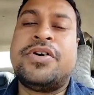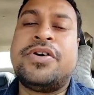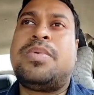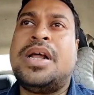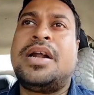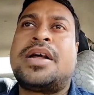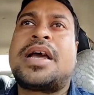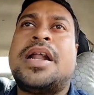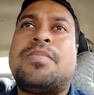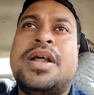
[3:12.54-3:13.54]
player
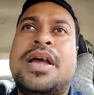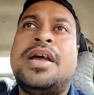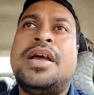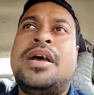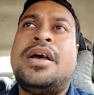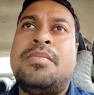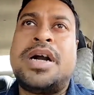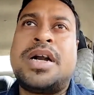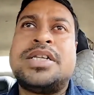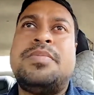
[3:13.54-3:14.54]
can play,
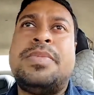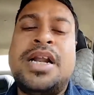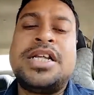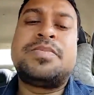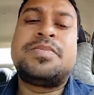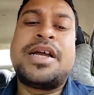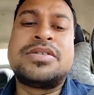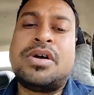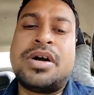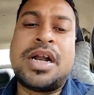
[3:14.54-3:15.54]
but it is metal spike
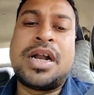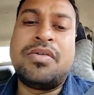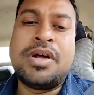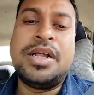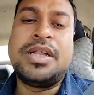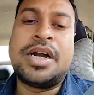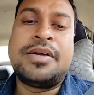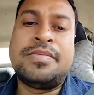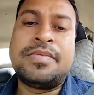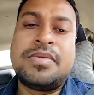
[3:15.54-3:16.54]
is not allowed in that.
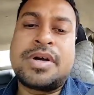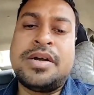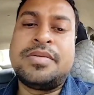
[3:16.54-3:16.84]
Okay.